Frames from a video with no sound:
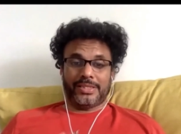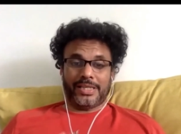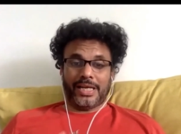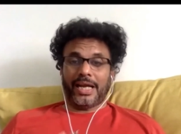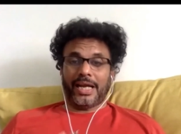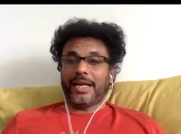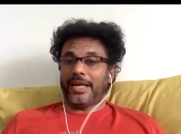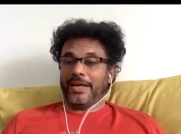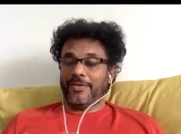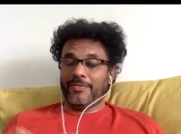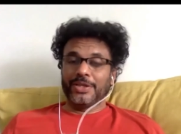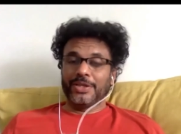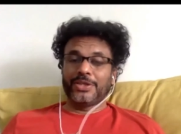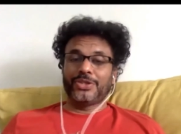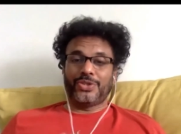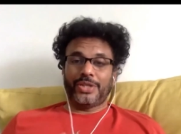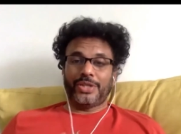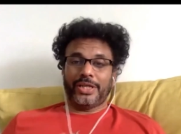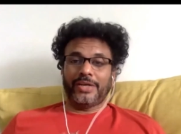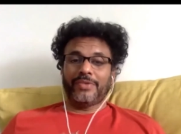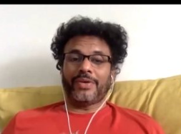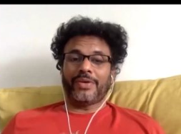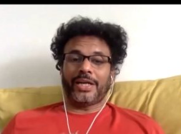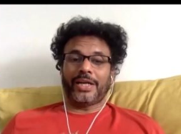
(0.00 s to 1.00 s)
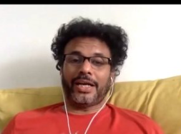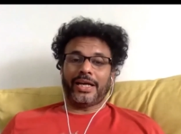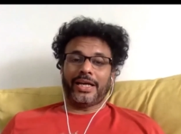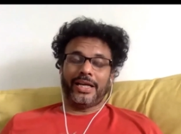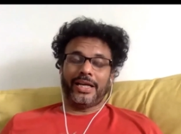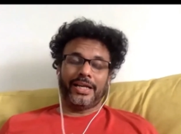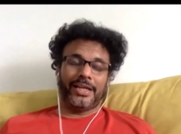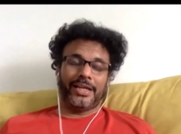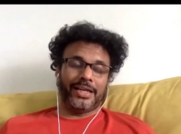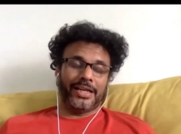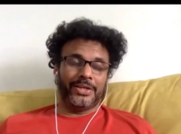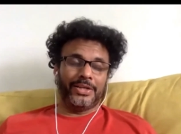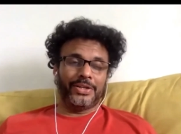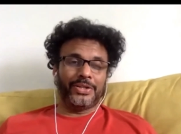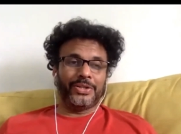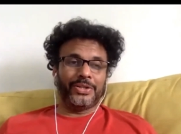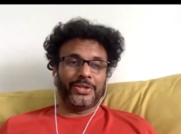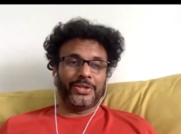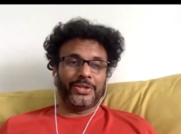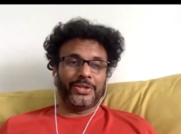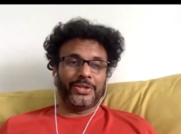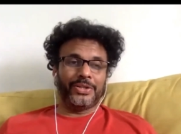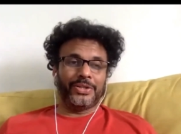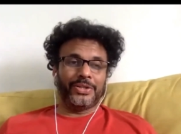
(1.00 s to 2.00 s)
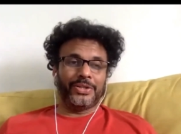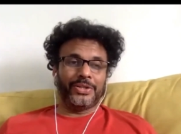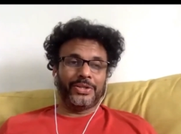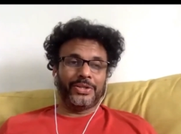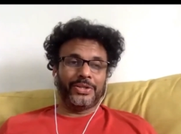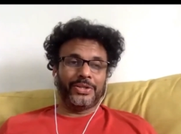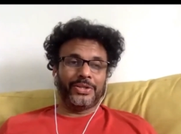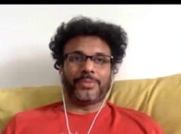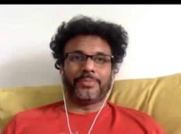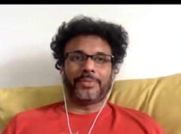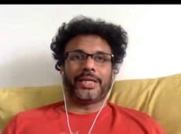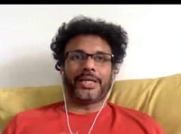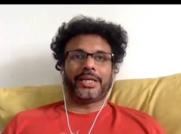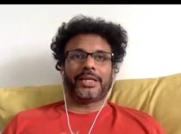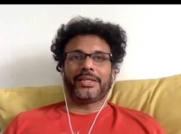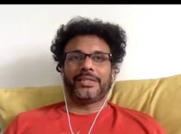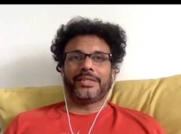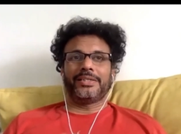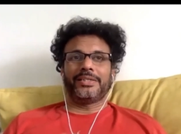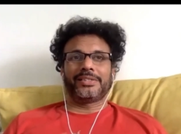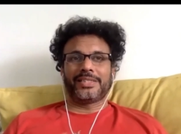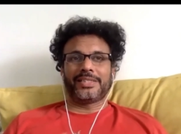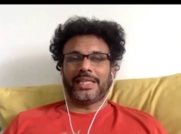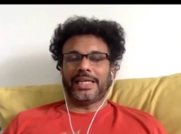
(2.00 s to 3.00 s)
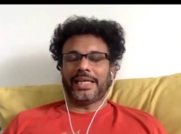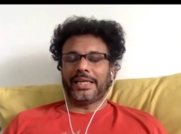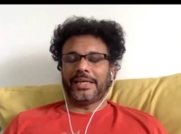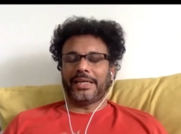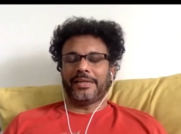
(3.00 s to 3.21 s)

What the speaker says: And even today, when I introduce myself to Americans, like